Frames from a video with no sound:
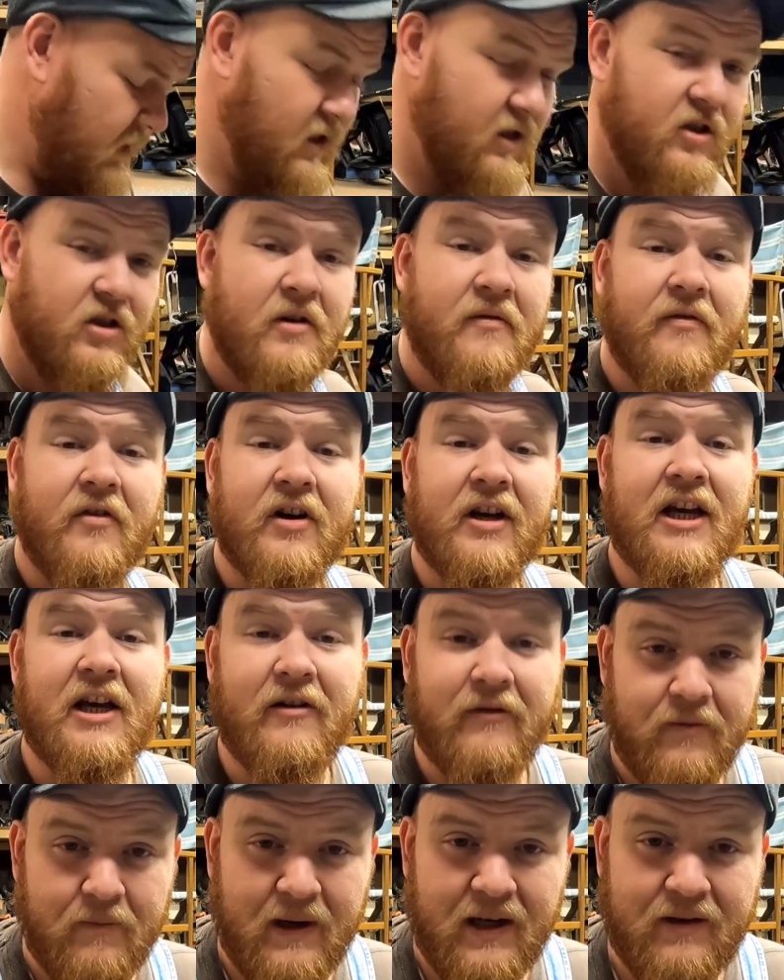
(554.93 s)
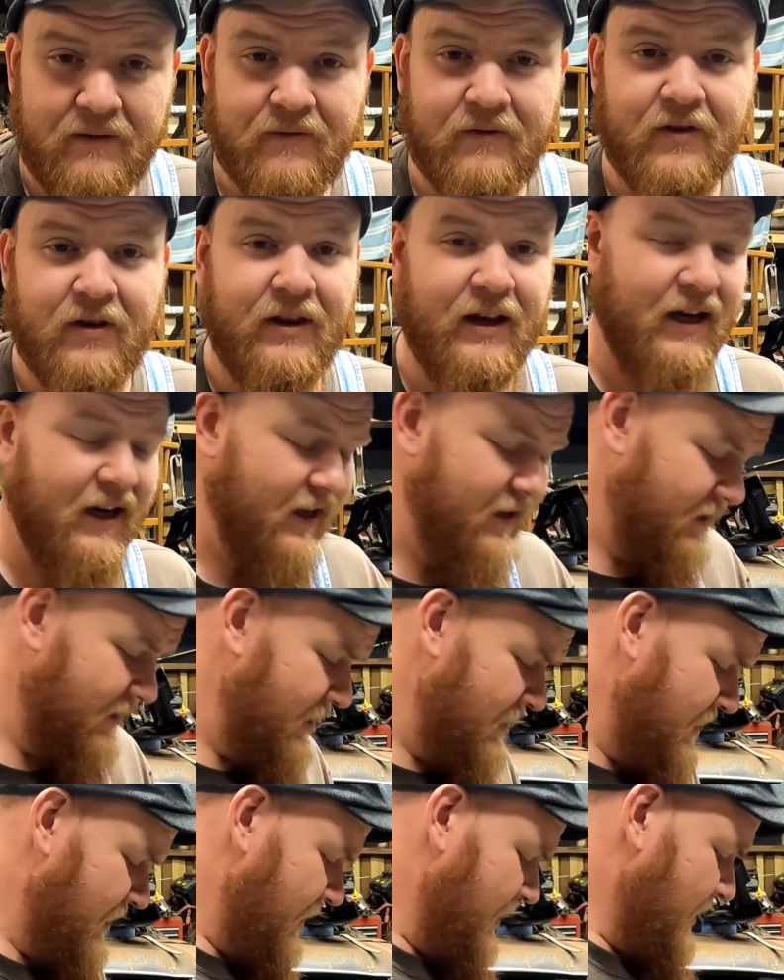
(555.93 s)
So forgive me for that.
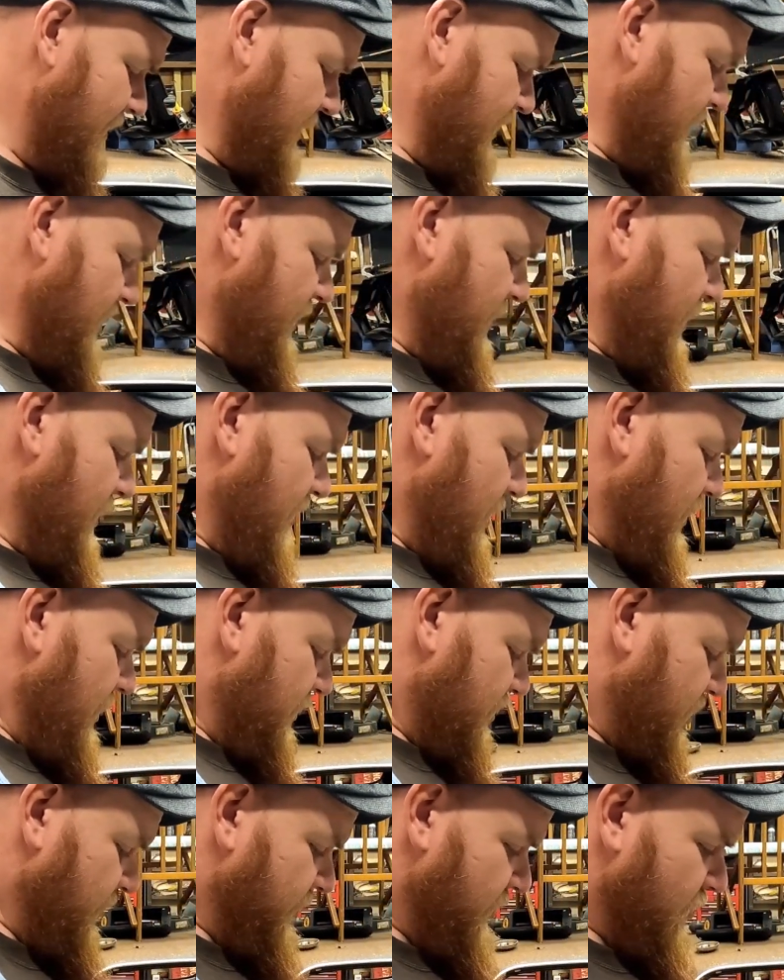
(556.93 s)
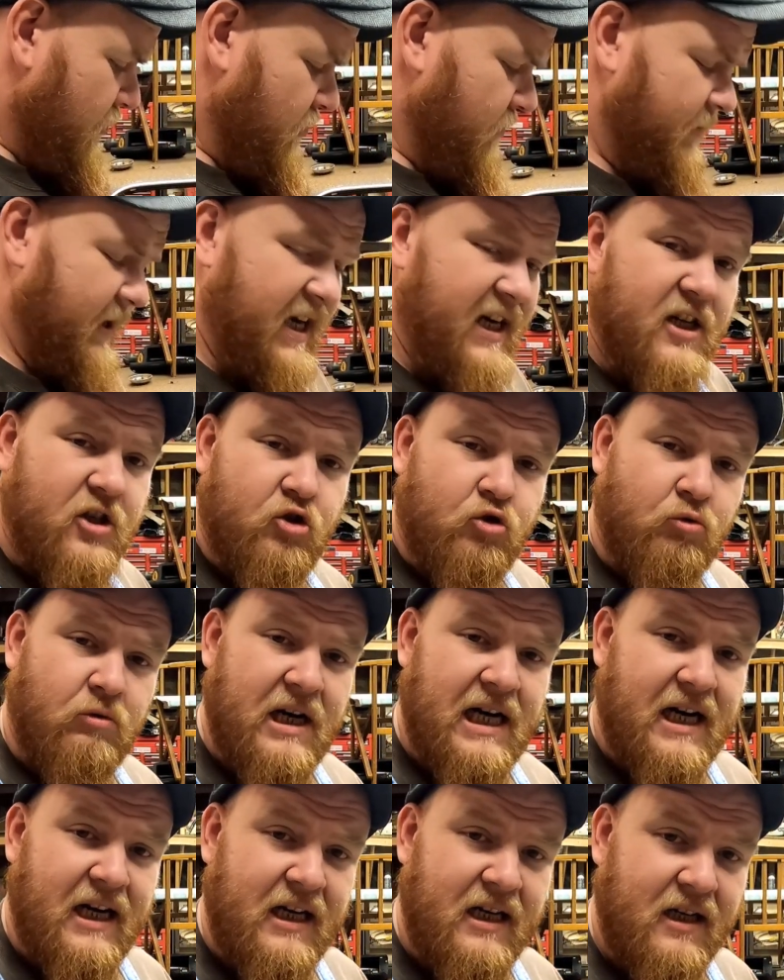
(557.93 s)
So the oil pan's
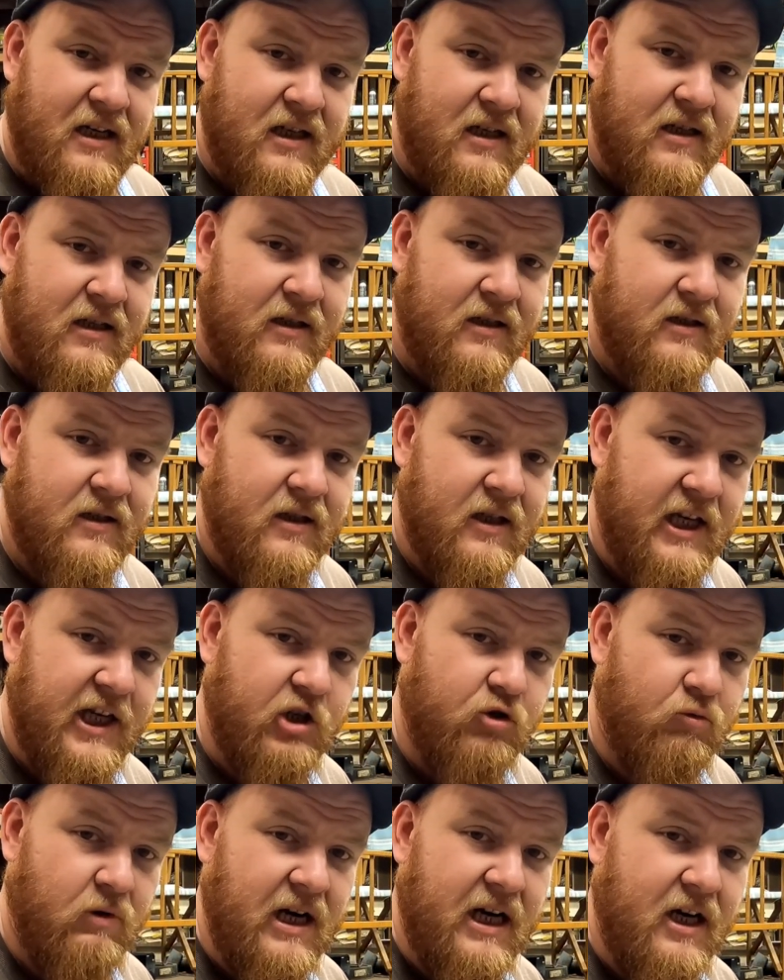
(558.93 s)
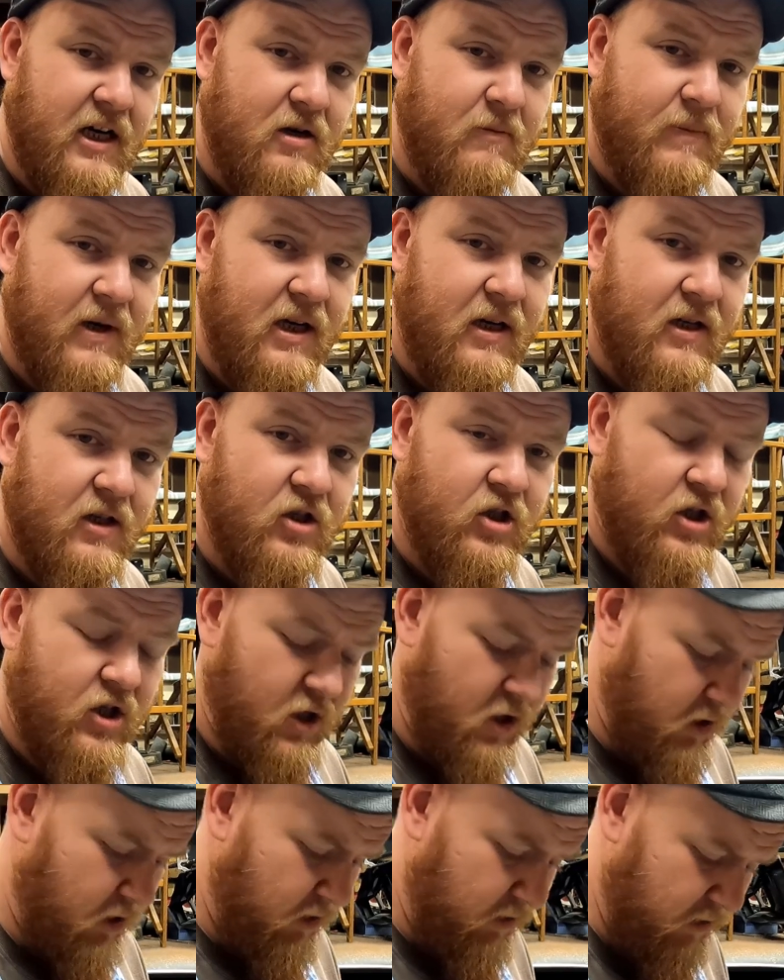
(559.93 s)
ready. It's ready to be
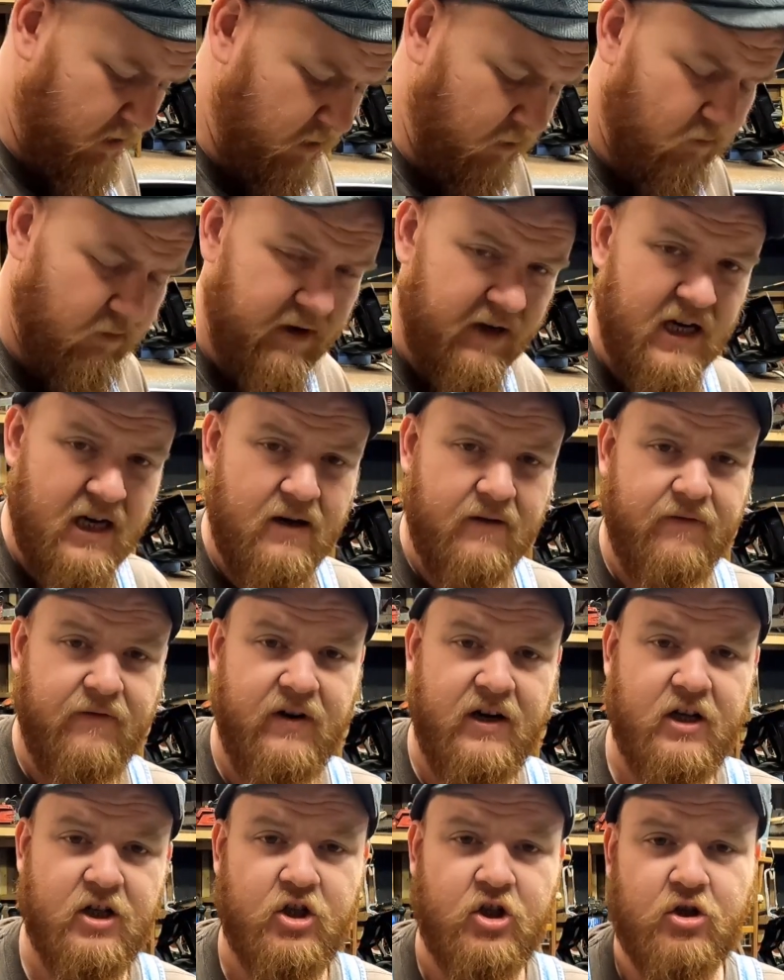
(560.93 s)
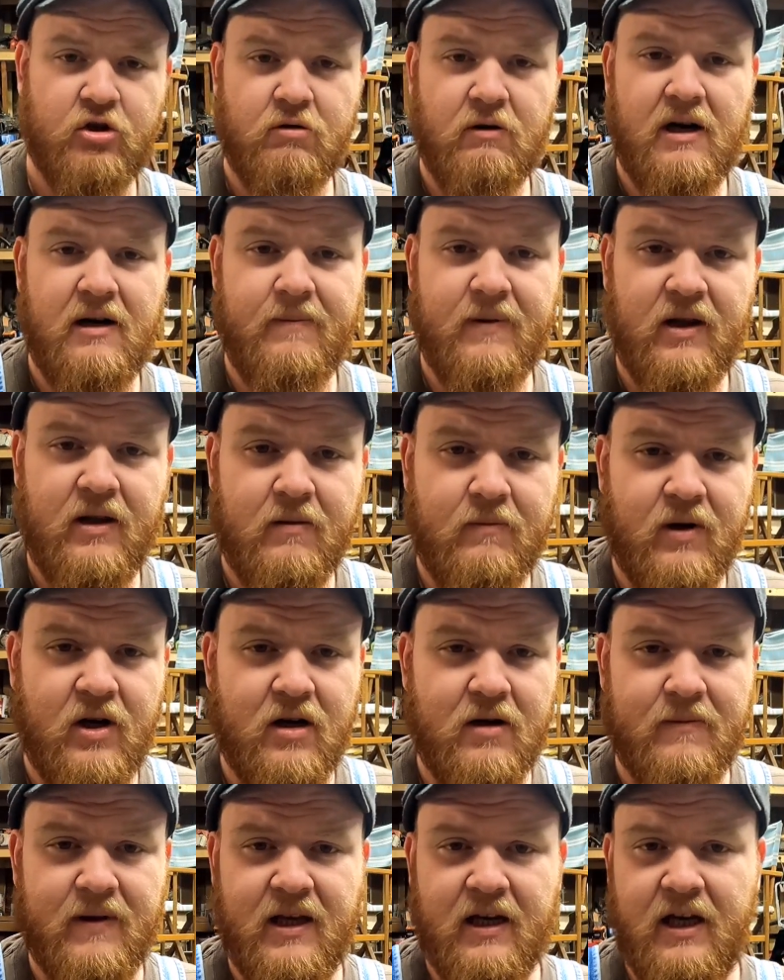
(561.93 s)
installed. We got to finish scraping the
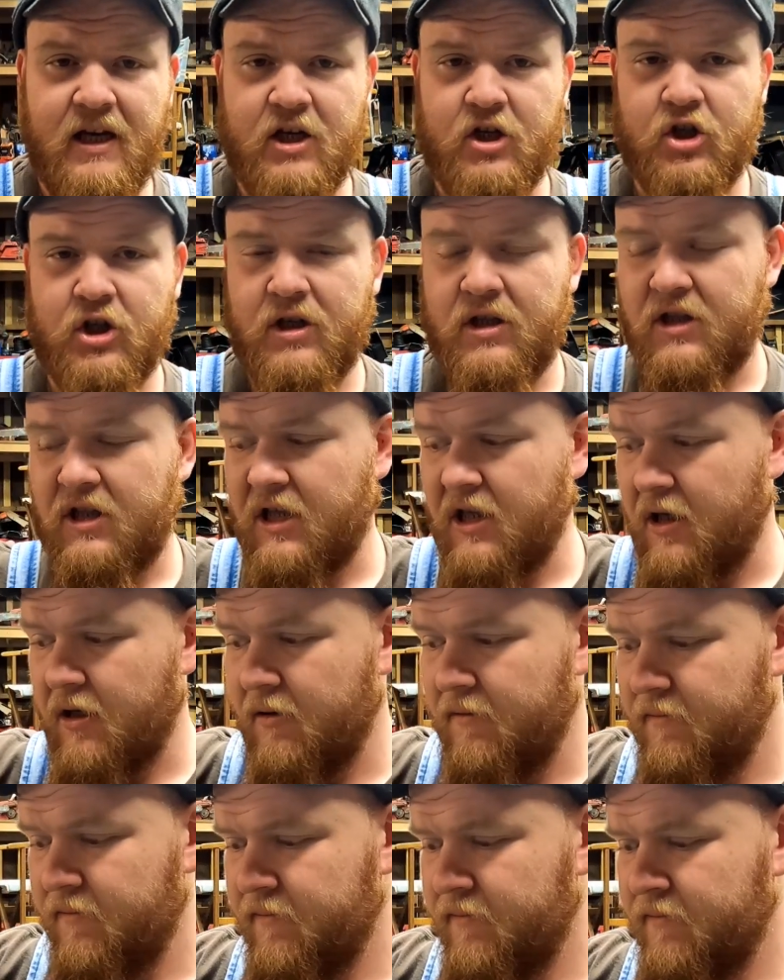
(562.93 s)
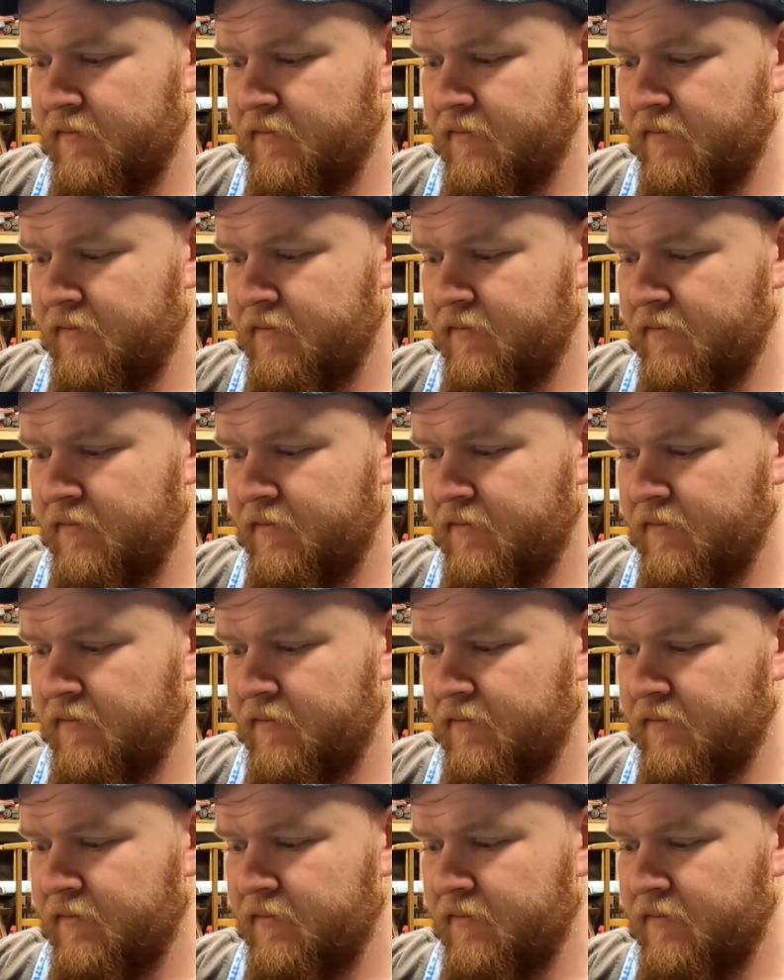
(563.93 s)
bottom of the engine some,